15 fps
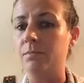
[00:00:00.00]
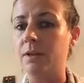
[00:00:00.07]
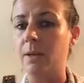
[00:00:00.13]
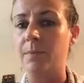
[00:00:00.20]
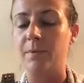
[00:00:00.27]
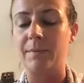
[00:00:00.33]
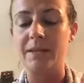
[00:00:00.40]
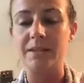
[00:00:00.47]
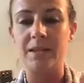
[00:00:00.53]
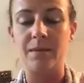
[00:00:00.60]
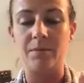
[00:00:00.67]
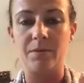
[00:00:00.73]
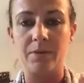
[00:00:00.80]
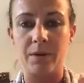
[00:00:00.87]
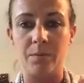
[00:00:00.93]
A couple of my
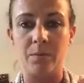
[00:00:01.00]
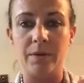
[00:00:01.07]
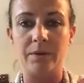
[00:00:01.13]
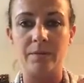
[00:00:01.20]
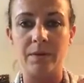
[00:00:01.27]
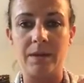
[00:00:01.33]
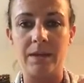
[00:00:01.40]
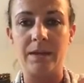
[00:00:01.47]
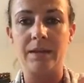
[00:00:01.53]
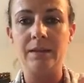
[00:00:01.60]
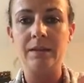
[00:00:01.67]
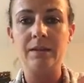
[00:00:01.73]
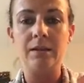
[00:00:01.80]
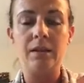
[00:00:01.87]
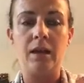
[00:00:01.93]
team have come with me.
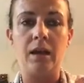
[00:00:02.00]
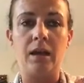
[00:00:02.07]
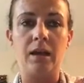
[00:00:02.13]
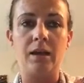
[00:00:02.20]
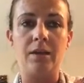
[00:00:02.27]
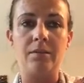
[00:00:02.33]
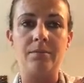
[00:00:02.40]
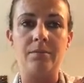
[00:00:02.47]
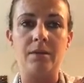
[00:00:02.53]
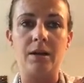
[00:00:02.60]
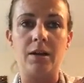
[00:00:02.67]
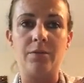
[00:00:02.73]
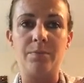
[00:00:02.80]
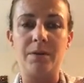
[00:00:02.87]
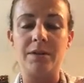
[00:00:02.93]

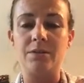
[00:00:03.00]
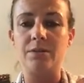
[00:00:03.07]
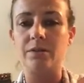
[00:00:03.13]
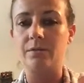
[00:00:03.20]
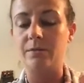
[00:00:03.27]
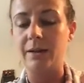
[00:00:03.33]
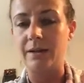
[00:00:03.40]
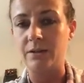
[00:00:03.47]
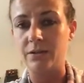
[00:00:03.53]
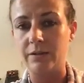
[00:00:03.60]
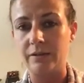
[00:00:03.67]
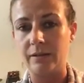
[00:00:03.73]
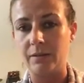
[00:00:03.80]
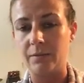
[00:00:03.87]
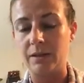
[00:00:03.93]
I've been to Manager
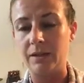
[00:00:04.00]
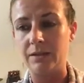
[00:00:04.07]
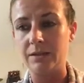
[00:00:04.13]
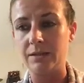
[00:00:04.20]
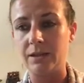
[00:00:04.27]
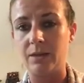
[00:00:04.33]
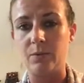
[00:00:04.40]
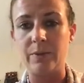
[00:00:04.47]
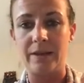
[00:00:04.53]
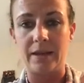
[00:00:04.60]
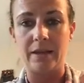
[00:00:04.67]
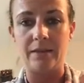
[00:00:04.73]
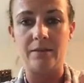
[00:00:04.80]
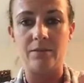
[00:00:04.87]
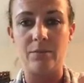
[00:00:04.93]
Summit a
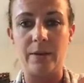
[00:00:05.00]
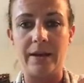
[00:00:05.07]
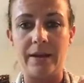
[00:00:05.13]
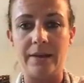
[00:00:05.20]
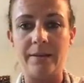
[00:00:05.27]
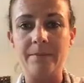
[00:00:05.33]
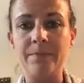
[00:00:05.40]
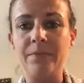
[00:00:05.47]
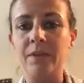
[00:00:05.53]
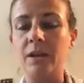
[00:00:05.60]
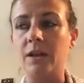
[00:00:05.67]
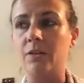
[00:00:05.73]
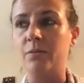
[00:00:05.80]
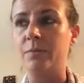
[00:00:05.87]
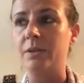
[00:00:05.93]
weekend away.
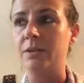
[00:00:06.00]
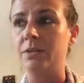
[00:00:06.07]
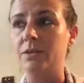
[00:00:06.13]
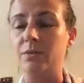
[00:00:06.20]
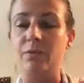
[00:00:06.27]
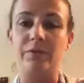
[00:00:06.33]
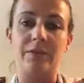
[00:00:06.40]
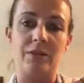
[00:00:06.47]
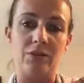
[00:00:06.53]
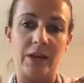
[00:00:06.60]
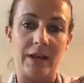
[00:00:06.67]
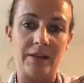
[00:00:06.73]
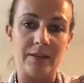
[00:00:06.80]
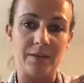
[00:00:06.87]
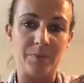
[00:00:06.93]
I've been to obviously
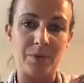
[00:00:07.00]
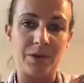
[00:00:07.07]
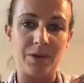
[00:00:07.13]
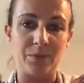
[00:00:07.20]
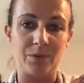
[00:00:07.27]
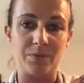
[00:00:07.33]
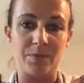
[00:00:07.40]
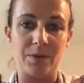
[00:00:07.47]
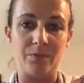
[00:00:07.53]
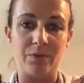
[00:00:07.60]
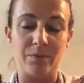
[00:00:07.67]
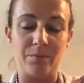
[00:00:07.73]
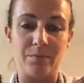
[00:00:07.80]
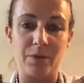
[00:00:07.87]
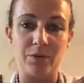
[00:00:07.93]
Johannesburg, which is my
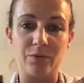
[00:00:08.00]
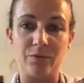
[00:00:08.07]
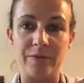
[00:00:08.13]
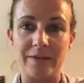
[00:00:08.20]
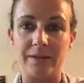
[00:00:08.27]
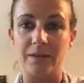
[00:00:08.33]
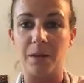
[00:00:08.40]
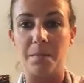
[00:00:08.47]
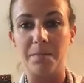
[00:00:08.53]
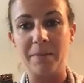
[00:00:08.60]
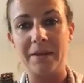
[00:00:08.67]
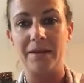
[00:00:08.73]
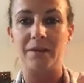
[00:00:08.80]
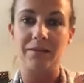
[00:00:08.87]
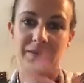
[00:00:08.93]
most recent
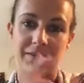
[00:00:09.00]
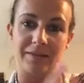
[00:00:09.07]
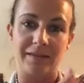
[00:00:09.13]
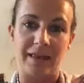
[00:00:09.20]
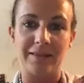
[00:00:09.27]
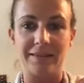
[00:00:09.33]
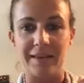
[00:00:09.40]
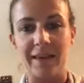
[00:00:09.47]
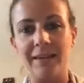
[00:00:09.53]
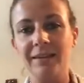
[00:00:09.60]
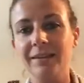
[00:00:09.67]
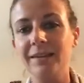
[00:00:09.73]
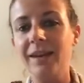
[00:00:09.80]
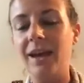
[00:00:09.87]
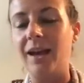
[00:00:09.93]
big success day.
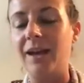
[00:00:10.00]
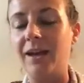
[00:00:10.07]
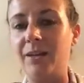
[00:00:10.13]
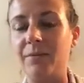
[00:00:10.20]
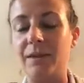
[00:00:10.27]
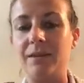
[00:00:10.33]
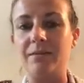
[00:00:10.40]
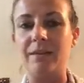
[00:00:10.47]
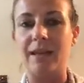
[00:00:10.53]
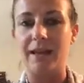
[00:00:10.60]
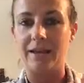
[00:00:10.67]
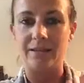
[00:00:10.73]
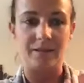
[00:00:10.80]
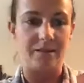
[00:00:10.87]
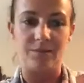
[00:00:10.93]

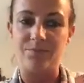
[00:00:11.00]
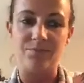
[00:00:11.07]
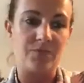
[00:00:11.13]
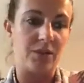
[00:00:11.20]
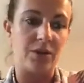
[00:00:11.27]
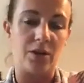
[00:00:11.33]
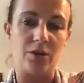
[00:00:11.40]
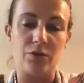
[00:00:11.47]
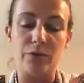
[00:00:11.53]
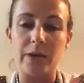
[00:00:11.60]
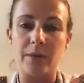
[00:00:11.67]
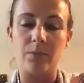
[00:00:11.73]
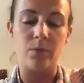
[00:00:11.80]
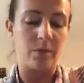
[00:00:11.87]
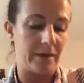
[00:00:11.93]
Excellent. You
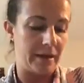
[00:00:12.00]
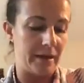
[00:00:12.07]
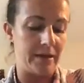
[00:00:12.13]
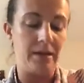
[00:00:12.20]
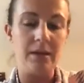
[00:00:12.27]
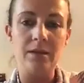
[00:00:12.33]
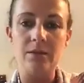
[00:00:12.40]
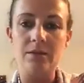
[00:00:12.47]
come away